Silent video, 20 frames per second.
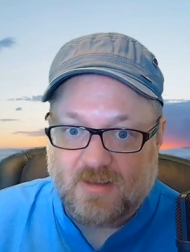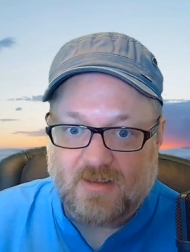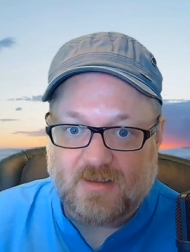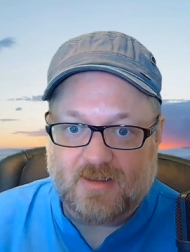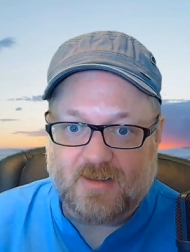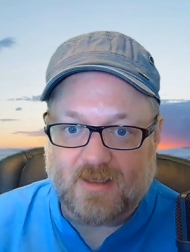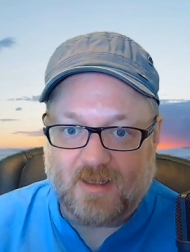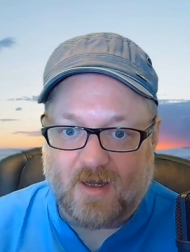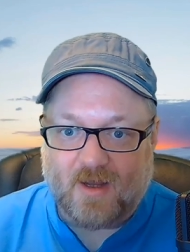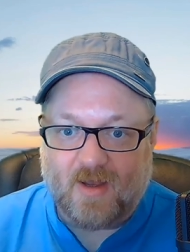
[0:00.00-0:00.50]

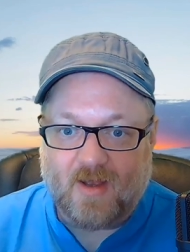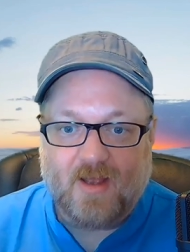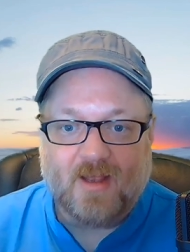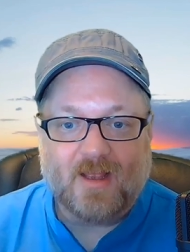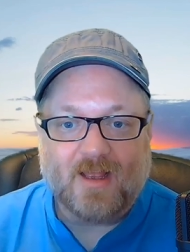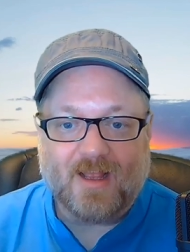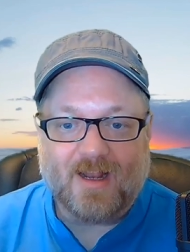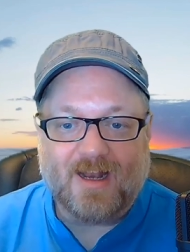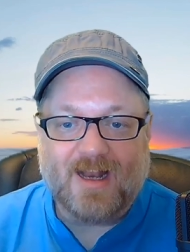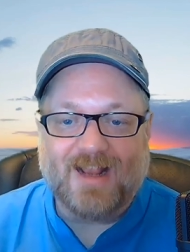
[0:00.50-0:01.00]
you know,
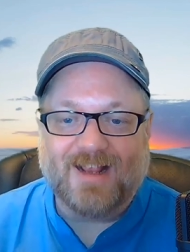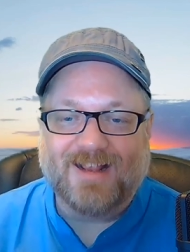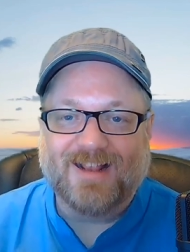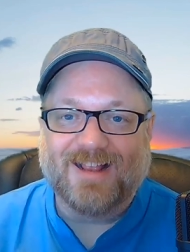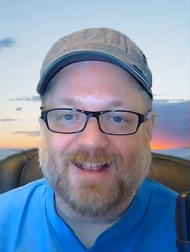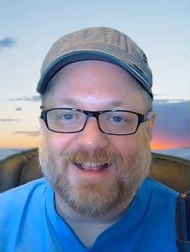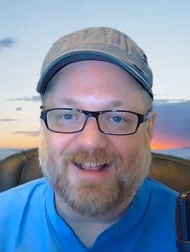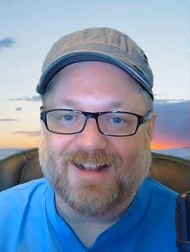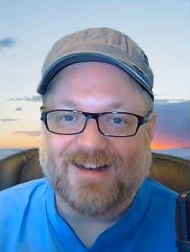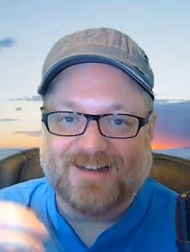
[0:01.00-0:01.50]
and
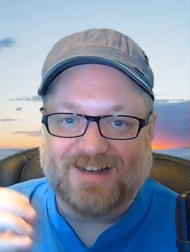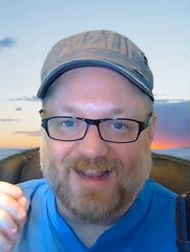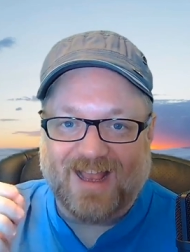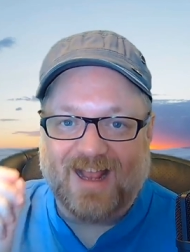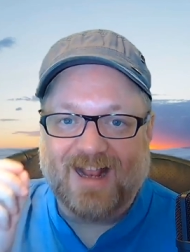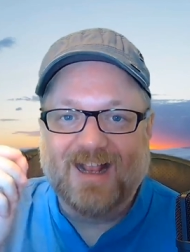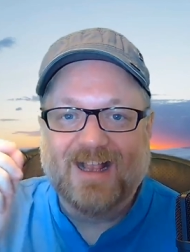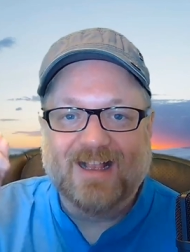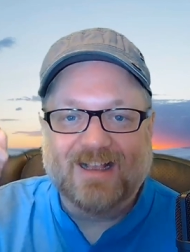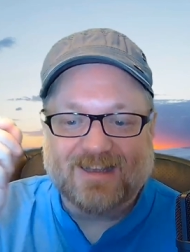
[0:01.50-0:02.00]

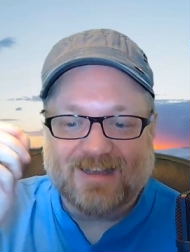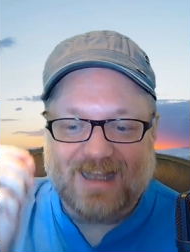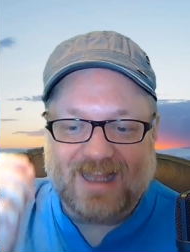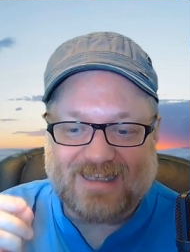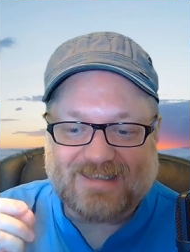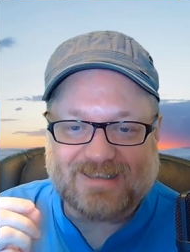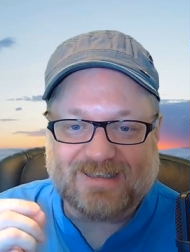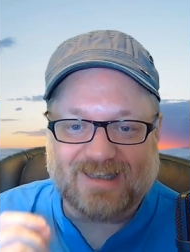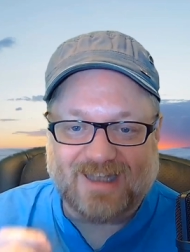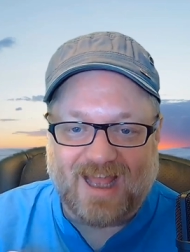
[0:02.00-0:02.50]
get
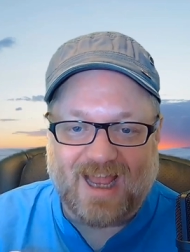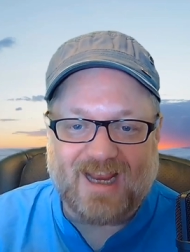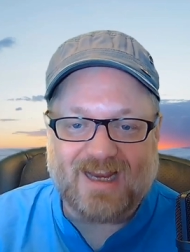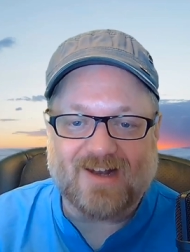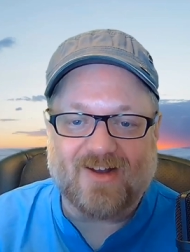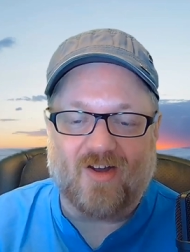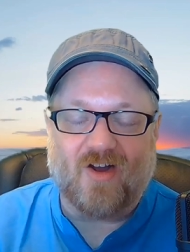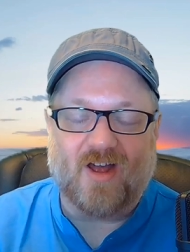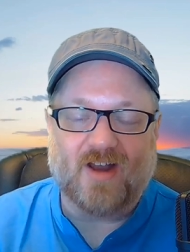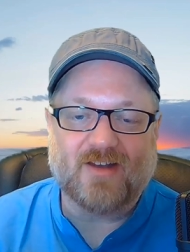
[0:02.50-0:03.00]
less
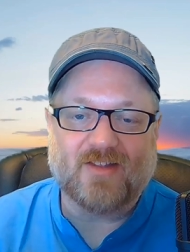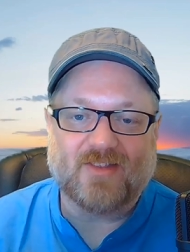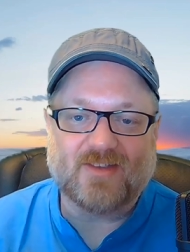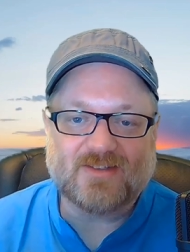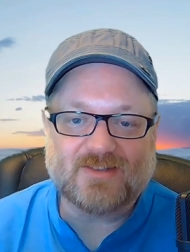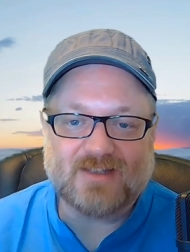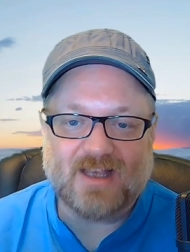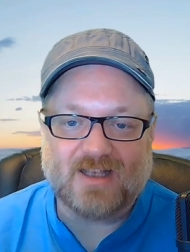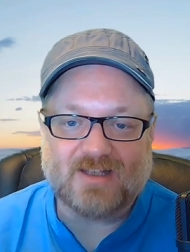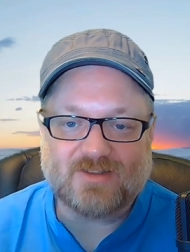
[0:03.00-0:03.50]
light onto the
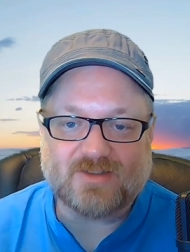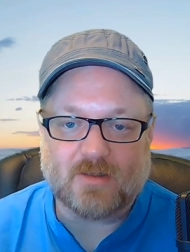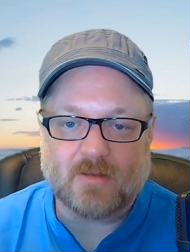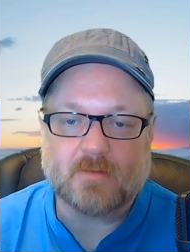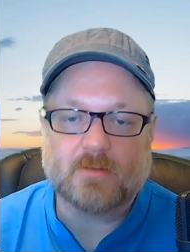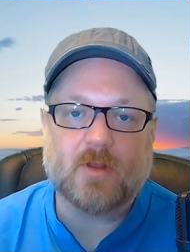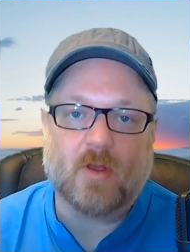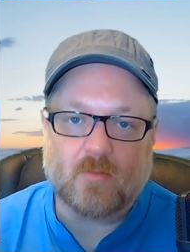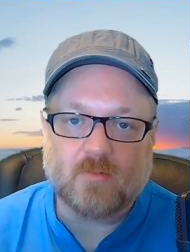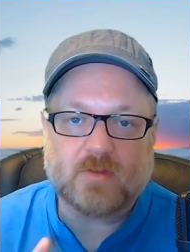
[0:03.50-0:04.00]
sensor.
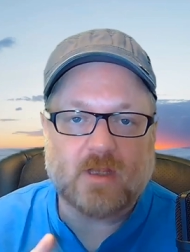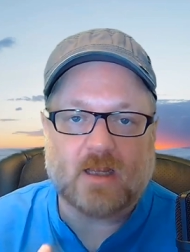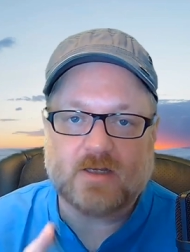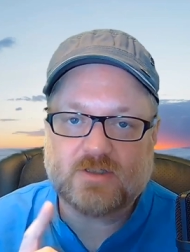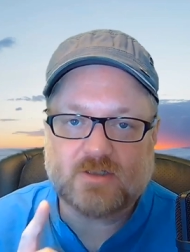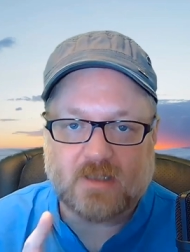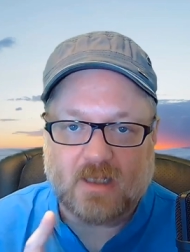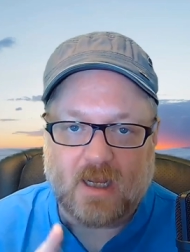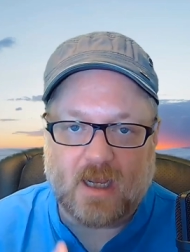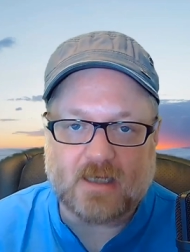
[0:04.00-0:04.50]
Don't
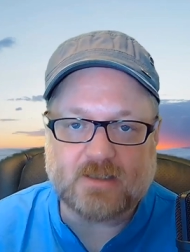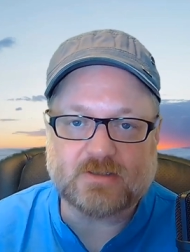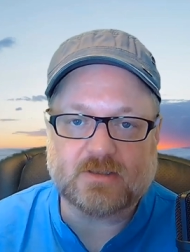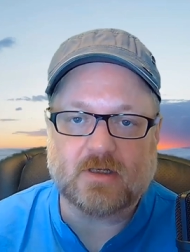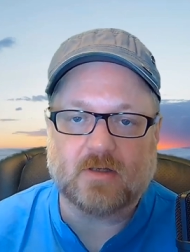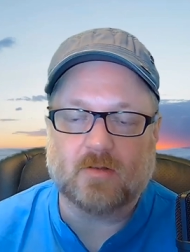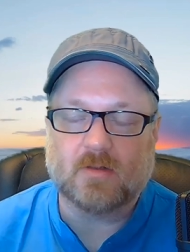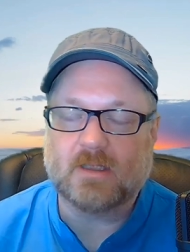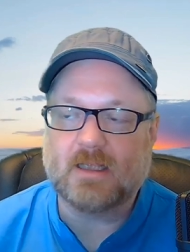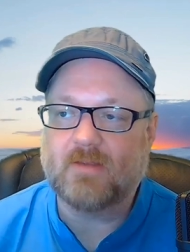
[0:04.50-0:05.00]
touch the
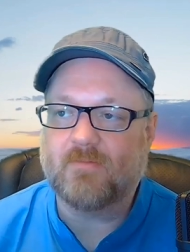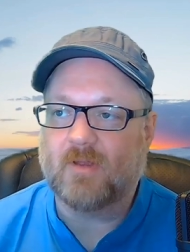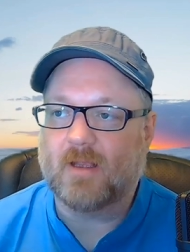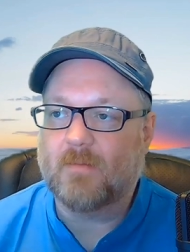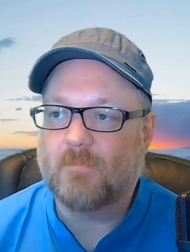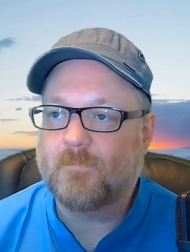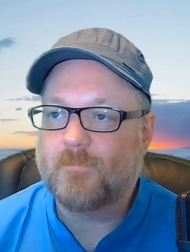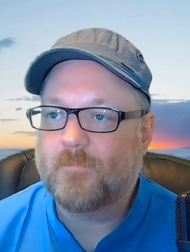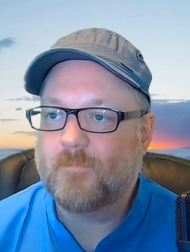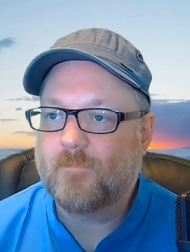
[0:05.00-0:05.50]
ISO. Leave it.
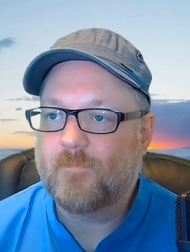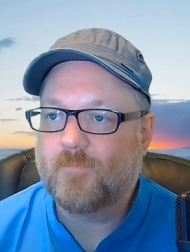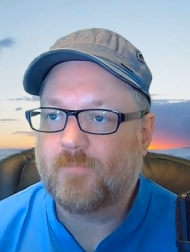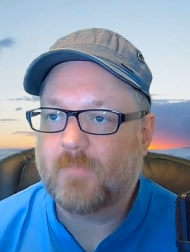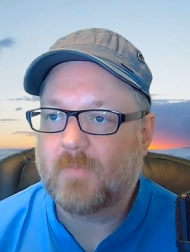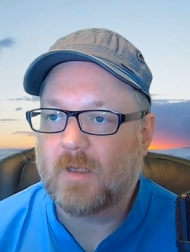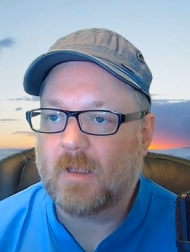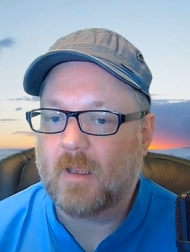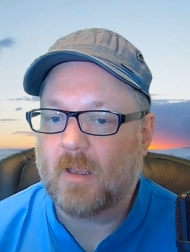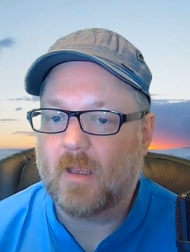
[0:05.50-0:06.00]

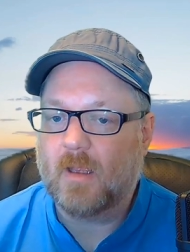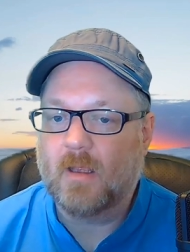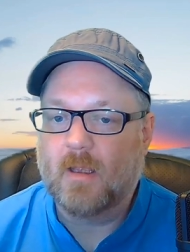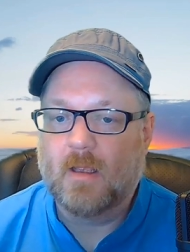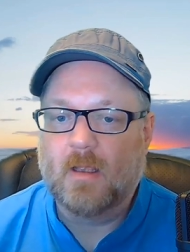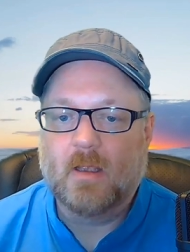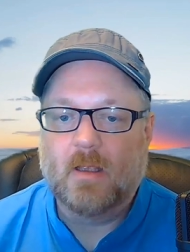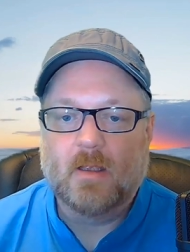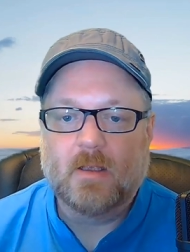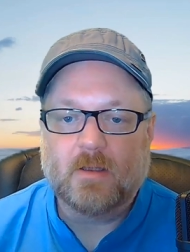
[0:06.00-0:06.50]
Okay.
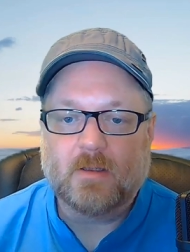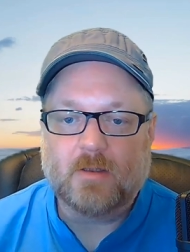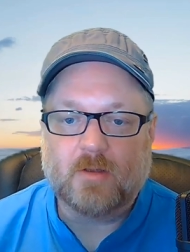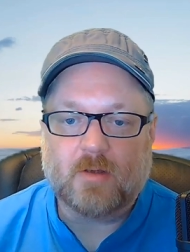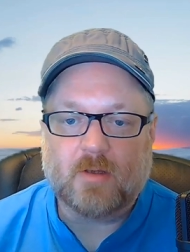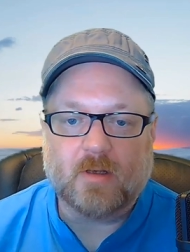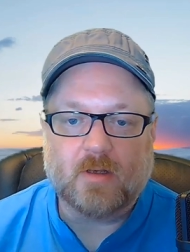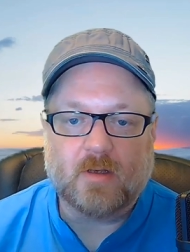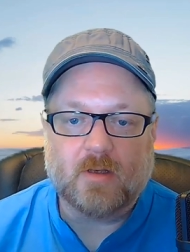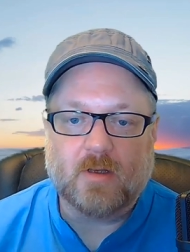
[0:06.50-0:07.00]
You
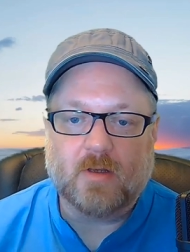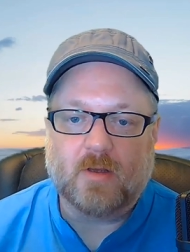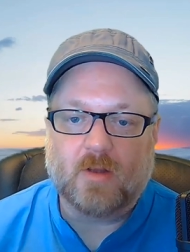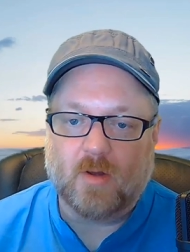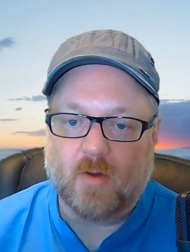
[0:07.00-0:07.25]
can